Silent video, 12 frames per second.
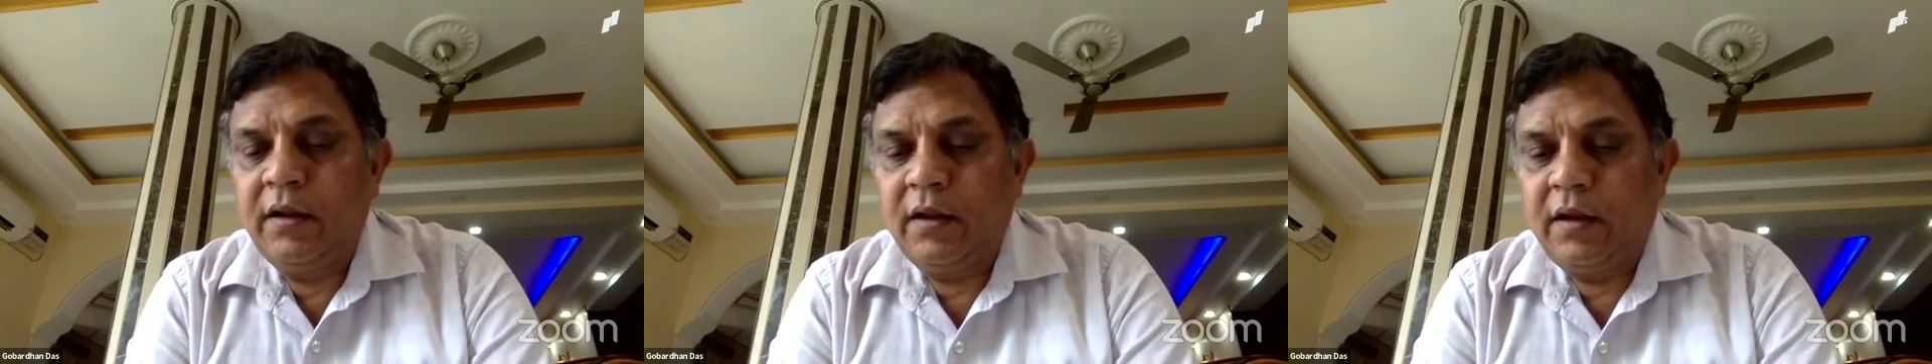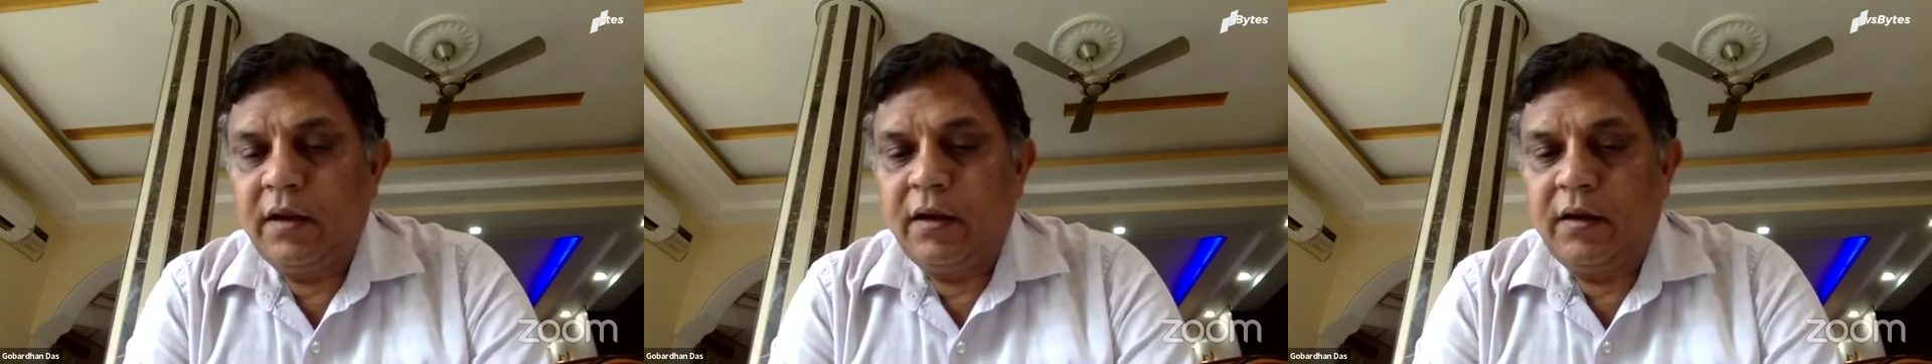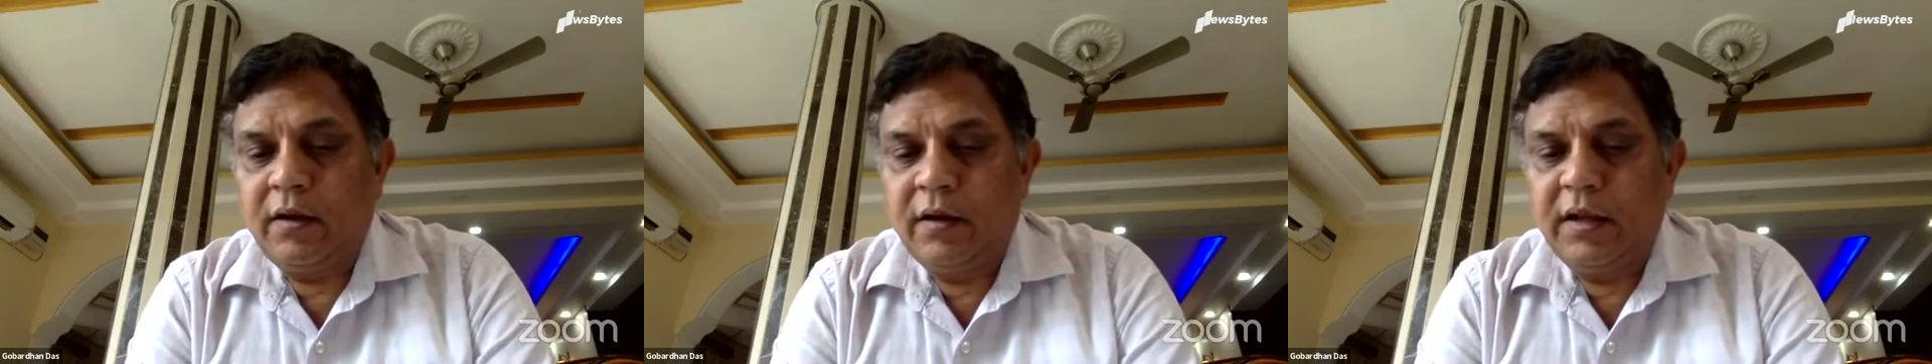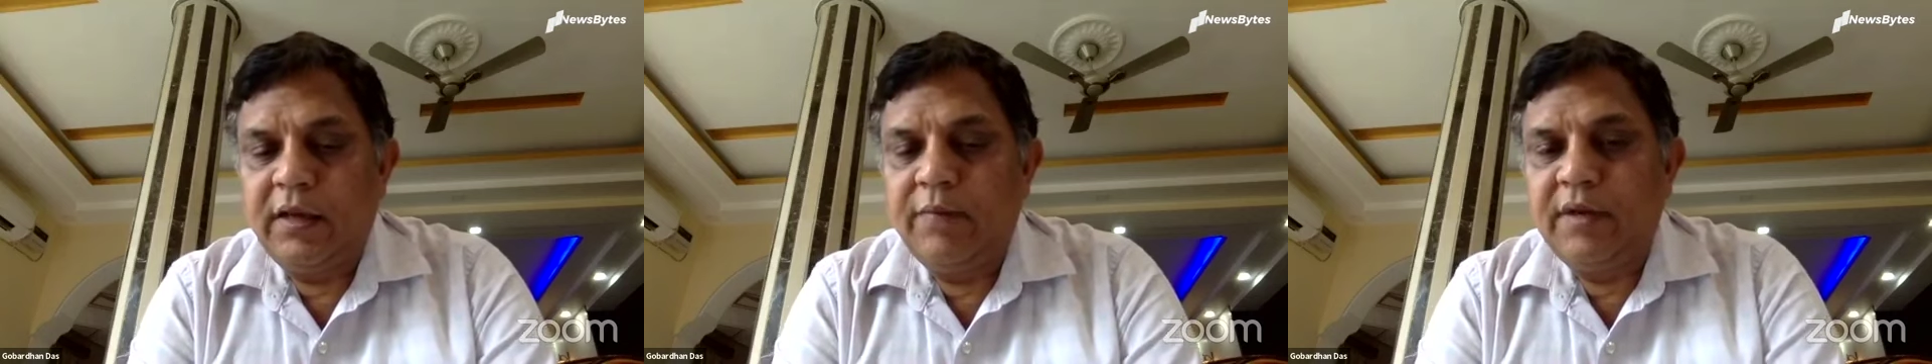
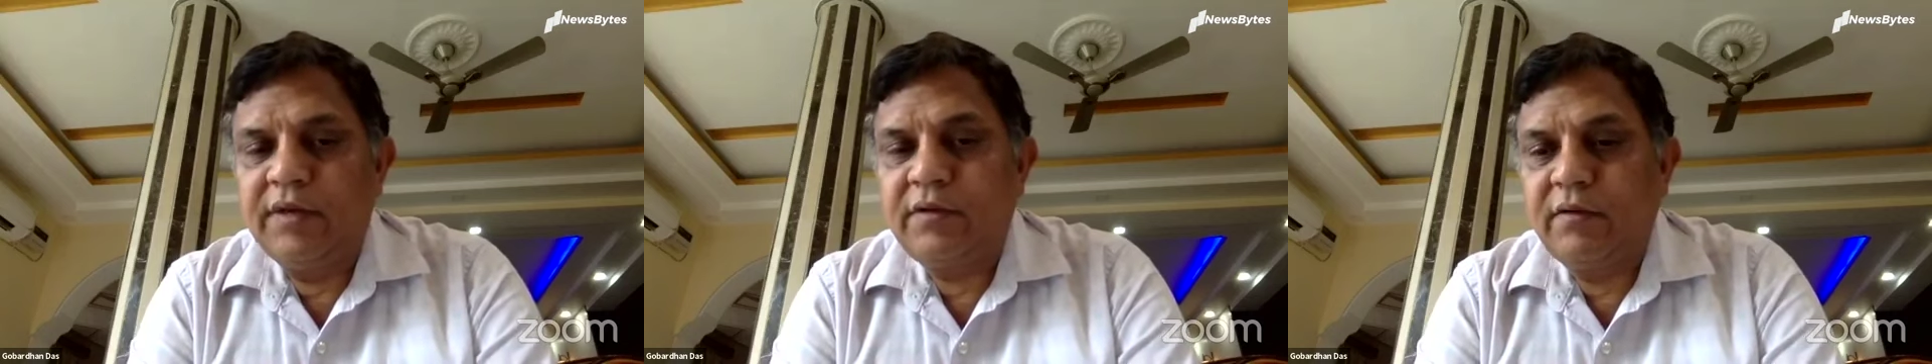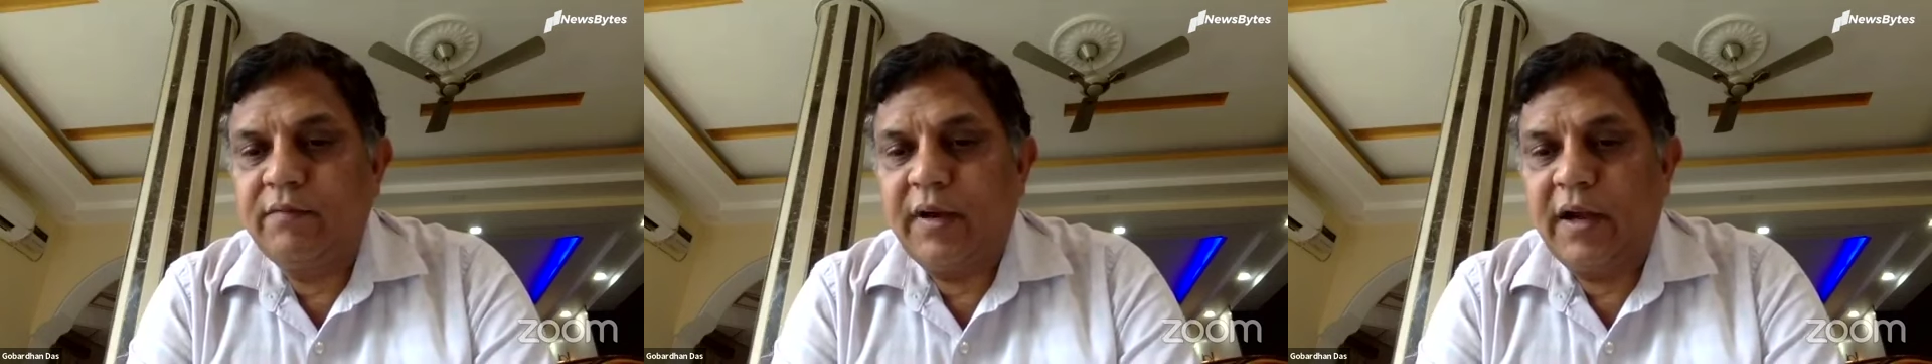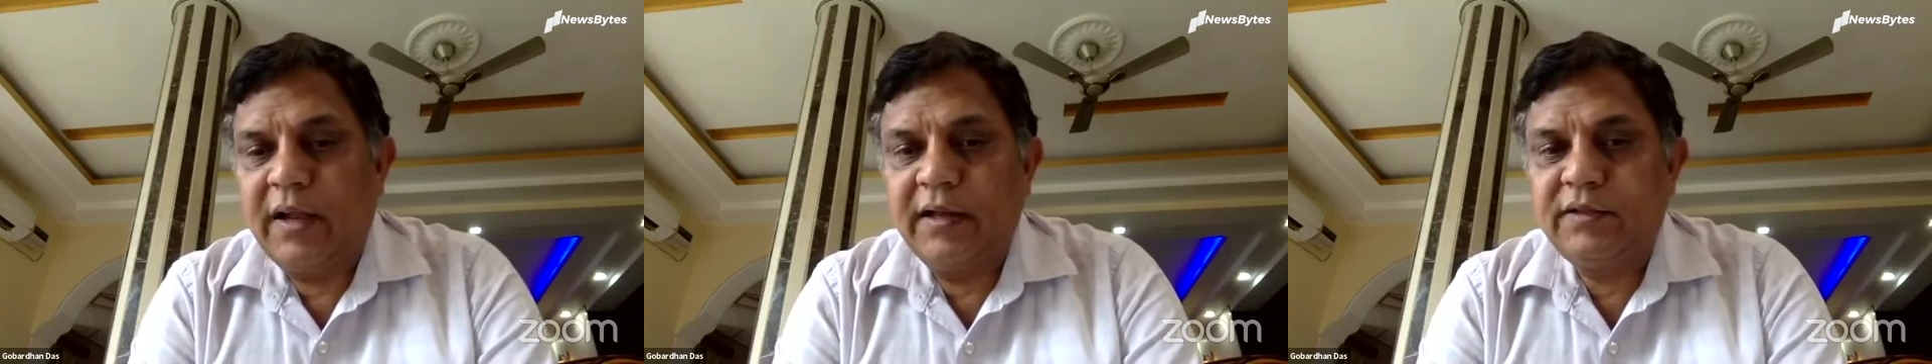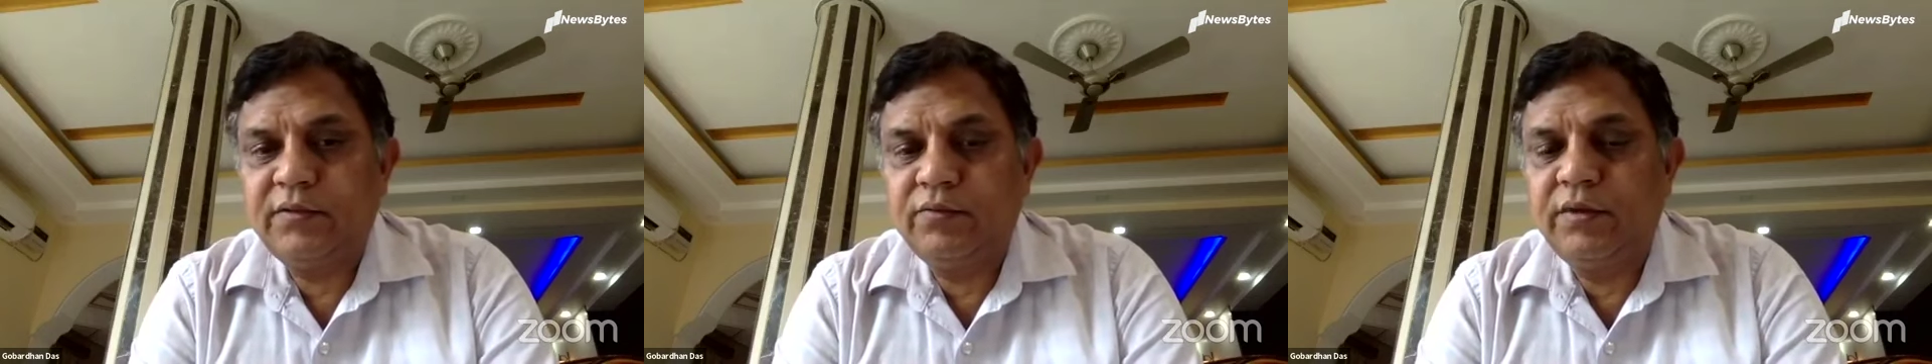elimination of virus,